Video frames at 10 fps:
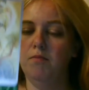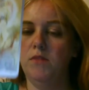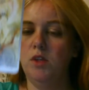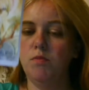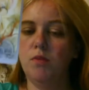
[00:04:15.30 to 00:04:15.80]

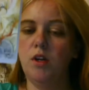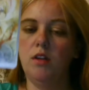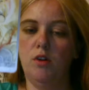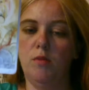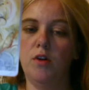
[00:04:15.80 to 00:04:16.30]
You're
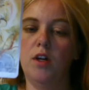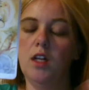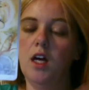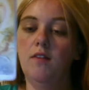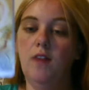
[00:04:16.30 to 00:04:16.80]
putting a
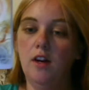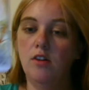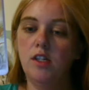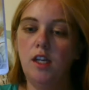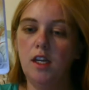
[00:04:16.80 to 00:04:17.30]
lot of
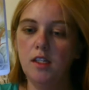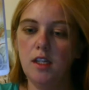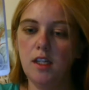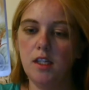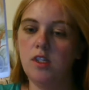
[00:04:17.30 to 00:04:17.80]
energy into this.